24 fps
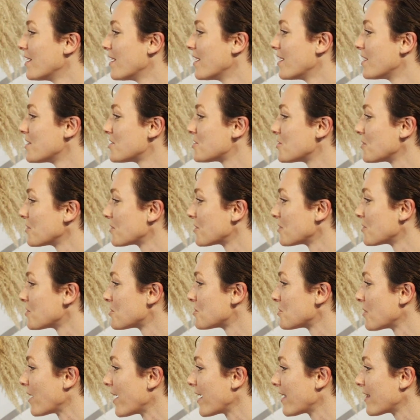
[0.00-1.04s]
certain
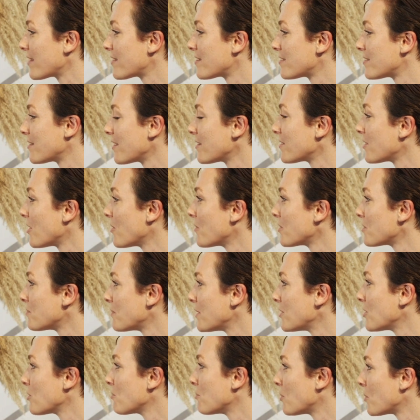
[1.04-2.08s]
strengths doesn't always
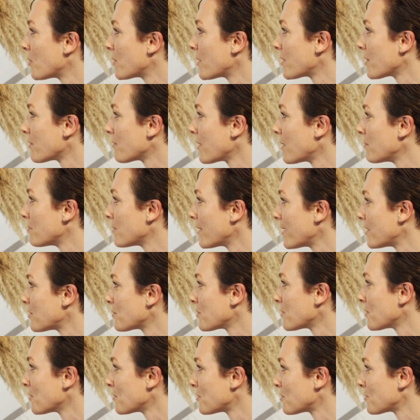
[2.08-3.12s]
mean you're born in the right place
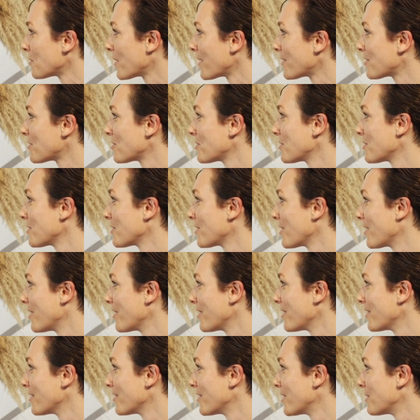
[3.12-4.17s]
where those strengths
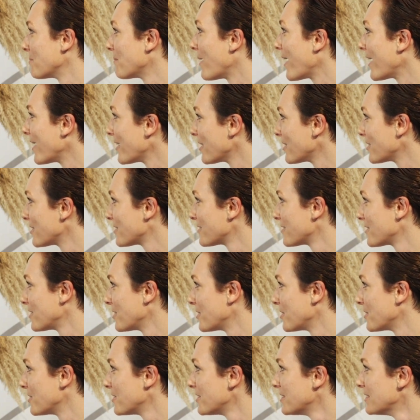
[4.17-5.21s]
are admired,
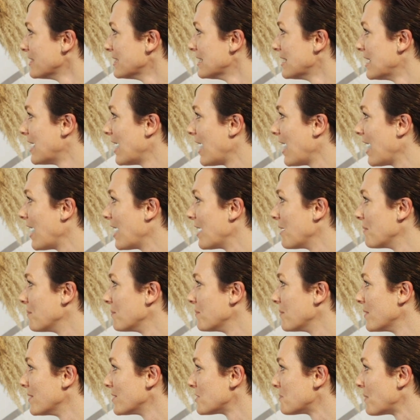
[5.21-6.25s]

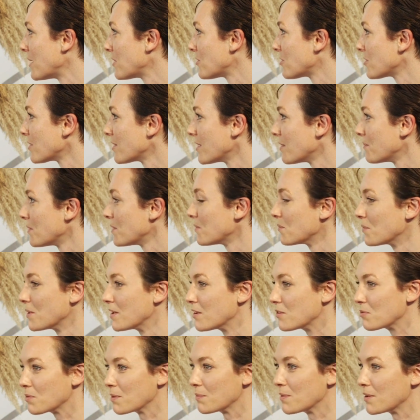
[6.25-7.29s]
Especially, I mean, we
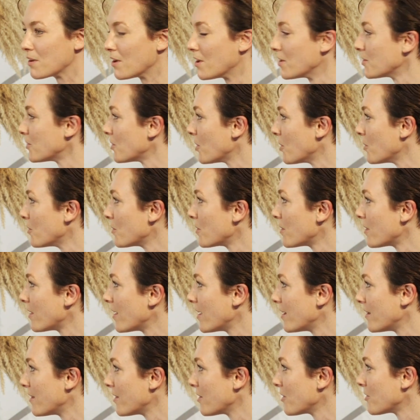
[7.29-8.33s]
as women all know
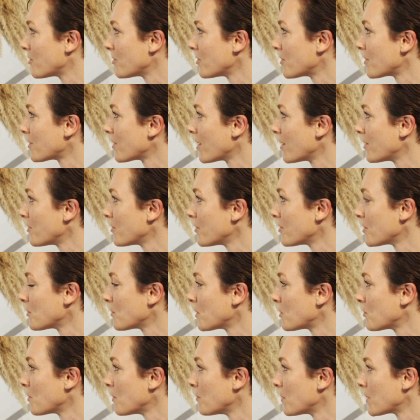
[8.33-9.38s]
that there are certain countries in
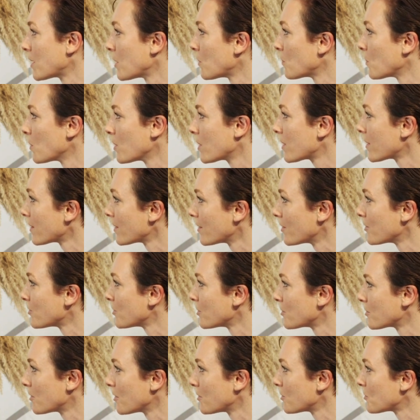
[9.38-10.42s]
which women can work and there are
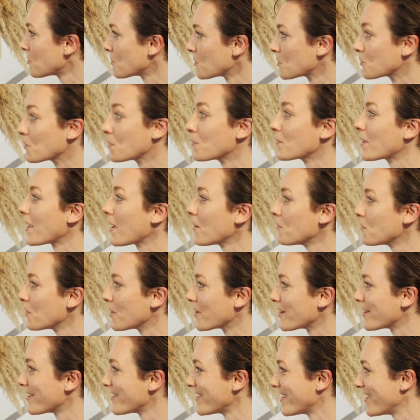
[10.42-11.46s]
certain countries in which women can't
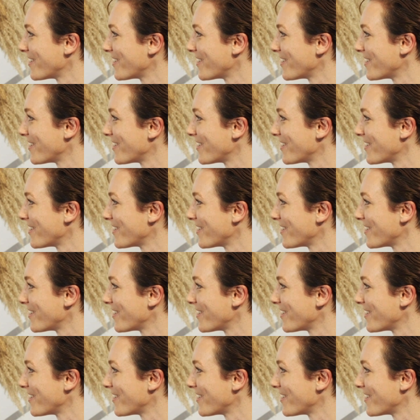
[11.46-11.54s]
work,